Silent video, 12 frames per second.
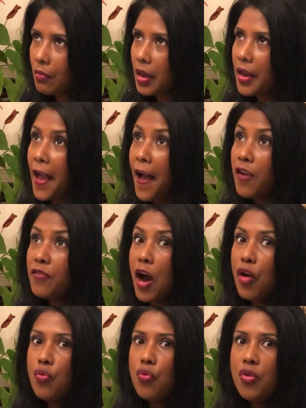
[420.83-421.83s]
It has
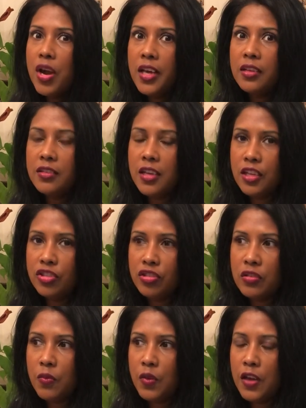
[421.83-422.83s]
a real
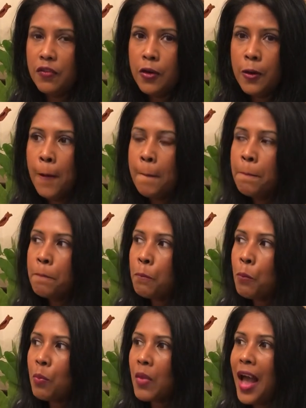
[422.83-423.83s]
delicious flavor
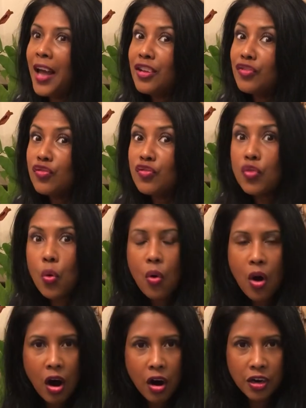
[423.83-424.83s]
and it's
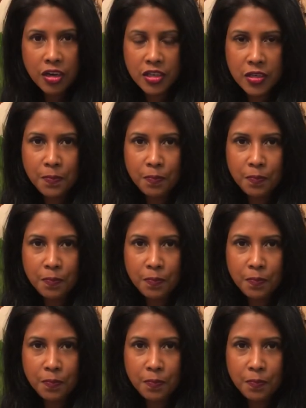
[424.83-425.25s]
so hearty.